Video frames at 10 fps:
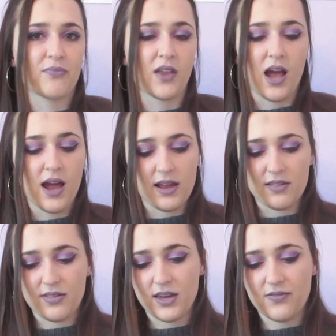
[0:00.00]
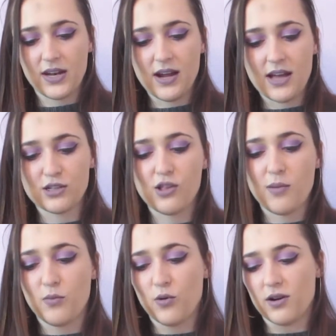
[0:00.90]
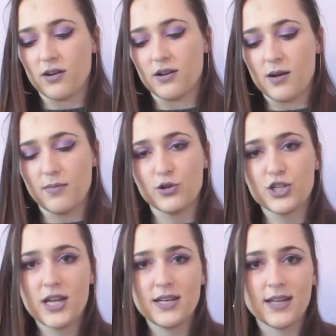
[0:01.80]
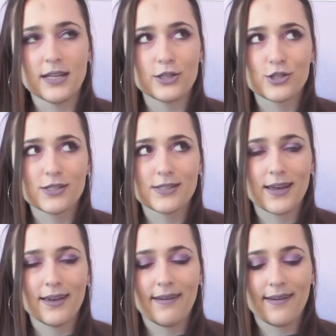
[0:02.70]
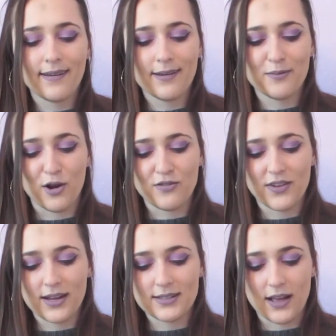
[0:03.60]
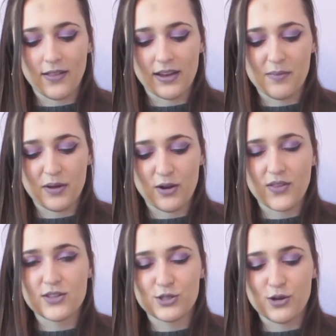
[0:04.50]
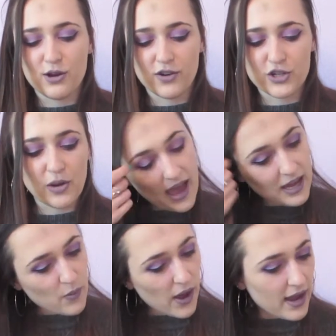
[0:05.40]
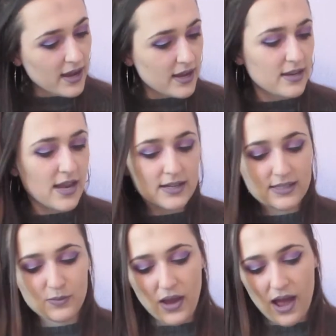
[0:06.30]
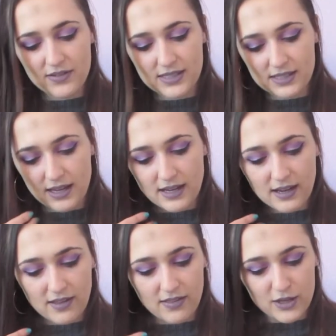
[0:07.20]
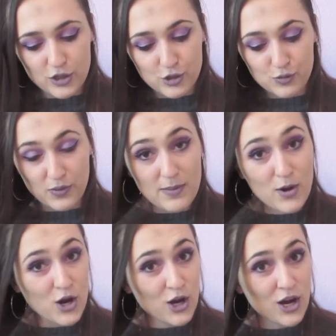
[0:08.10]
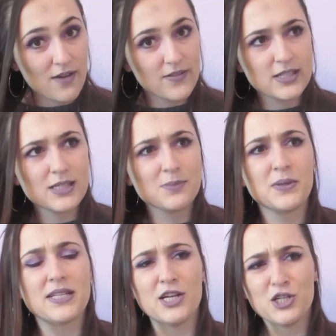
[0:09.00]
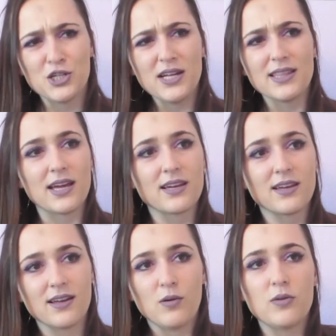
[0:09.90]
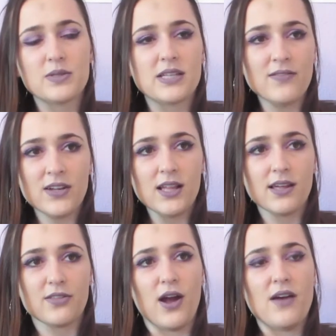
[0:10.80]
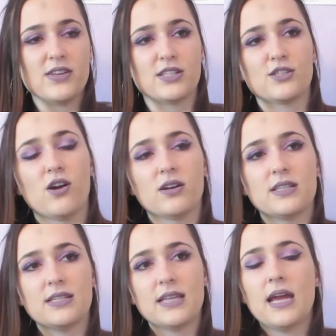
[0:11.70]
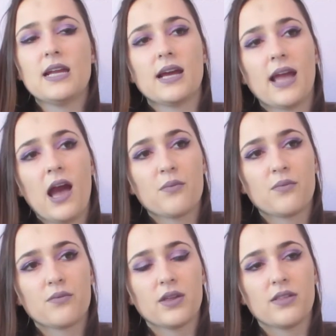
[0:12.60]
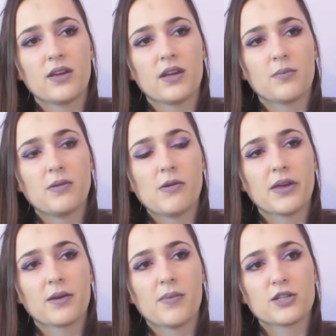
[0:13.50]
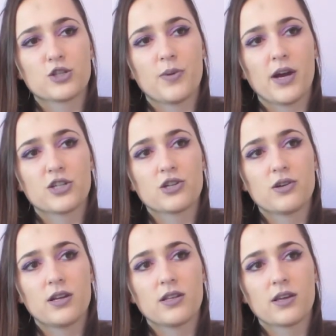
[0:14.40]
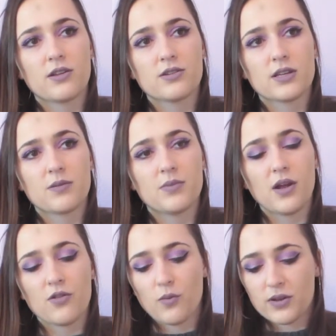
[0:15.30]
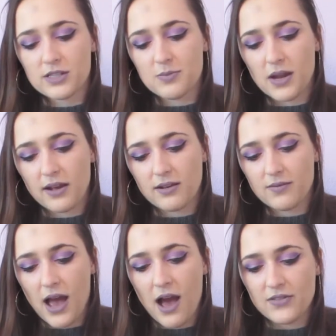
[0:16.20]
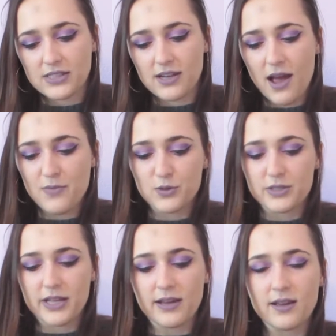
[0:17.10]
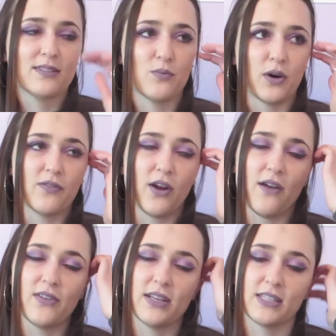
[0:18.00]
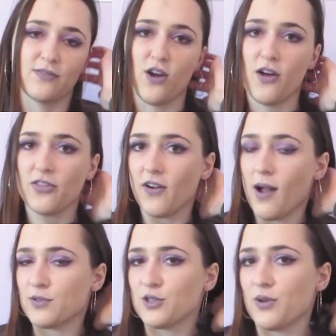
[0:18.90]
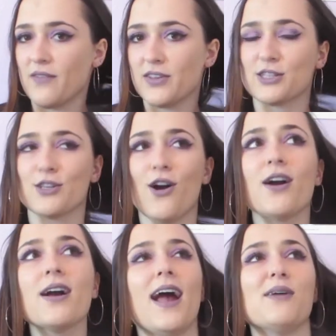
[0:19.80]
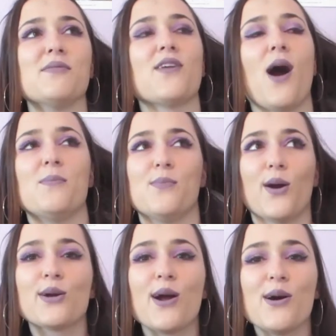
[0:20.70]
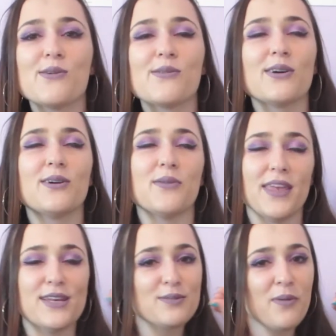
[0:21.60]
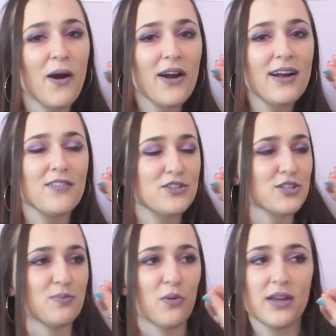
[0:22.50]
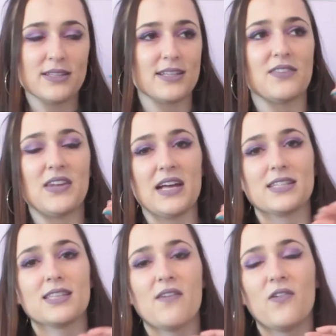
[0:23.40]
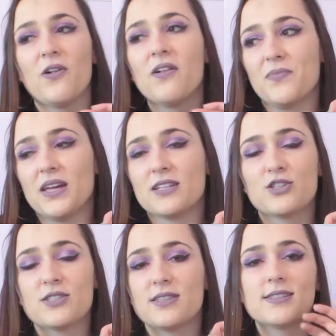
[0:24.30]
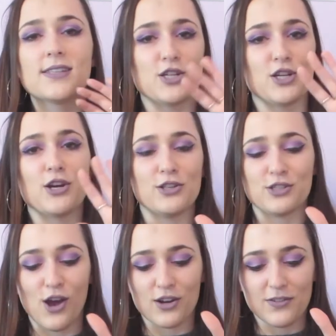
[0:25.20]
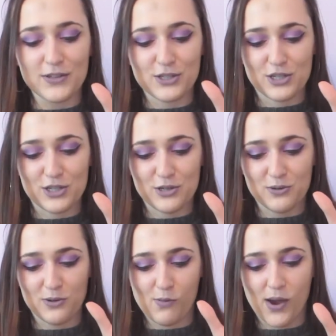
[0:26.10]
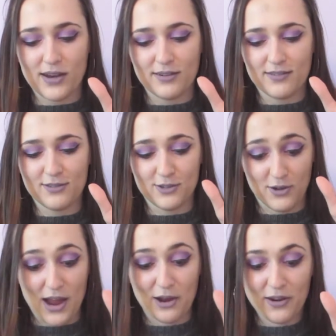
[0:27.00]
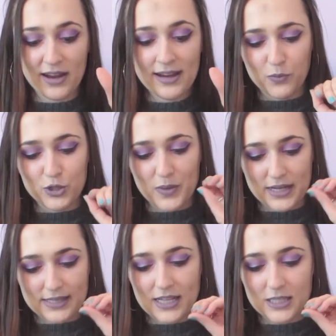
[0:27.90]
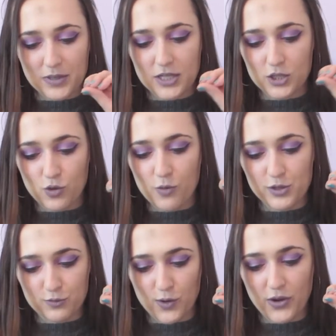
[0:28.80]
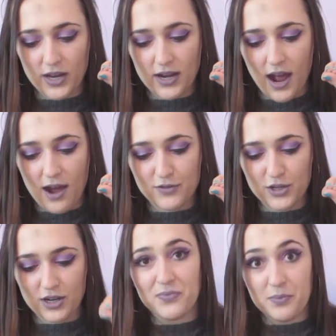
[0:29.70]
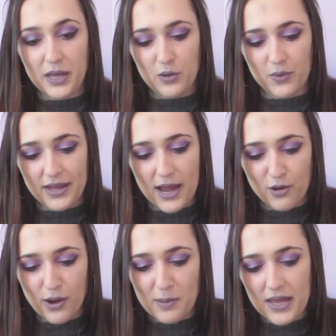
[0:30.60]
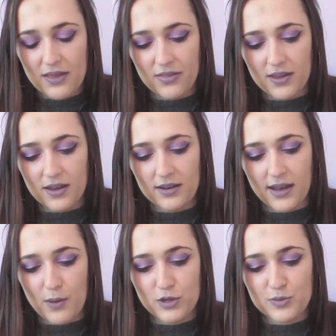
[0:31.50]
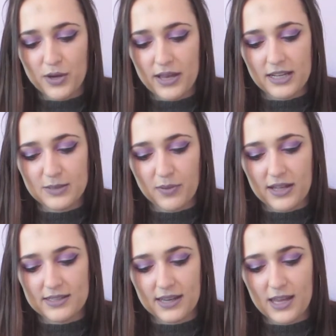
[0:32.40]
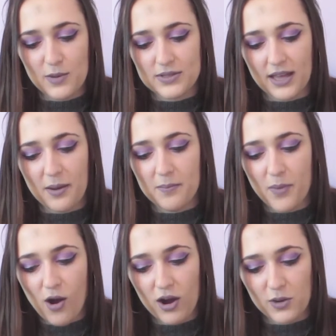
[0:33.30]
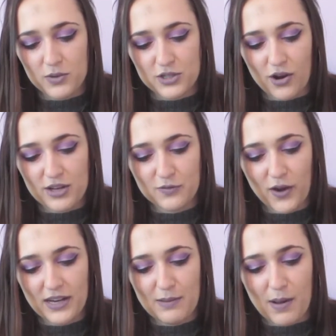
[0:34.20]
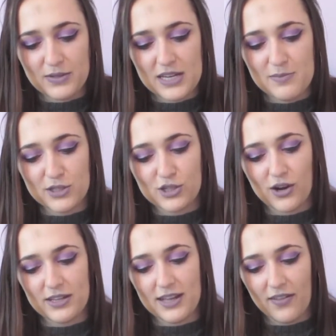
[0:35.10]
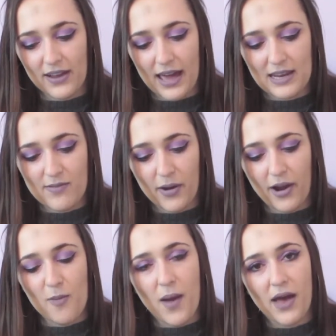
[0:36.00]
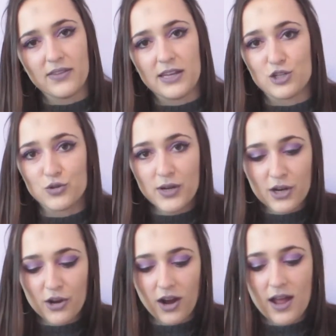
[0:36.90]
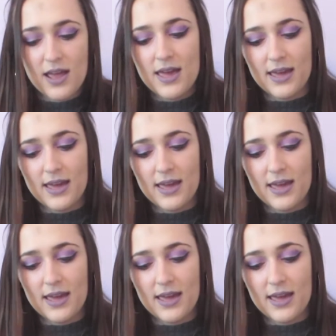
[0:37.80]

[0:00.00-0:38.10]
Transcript: I think that it has a lot more emotion and it's just like perfect. I like it better than the studio version. Anyway, next we have Slaying the Dreamer. This is potentially like, well, it's definitely like their heaviest song to date. I can't really think, maybe like Master Passion Greed, like there's like been other ones, but at this time this was like one of their heaviest, if not their absolute heaviest song. And we've got Marco with his part that just brings it to the next level. And it's just such a good song to listen to when you're angry, which makes sense because Tuomas wrote it after being really angry. In the Nightwish book, he explains that he was at a bar when Taria's friend came up to him and started yelling at him about how badly he treated her.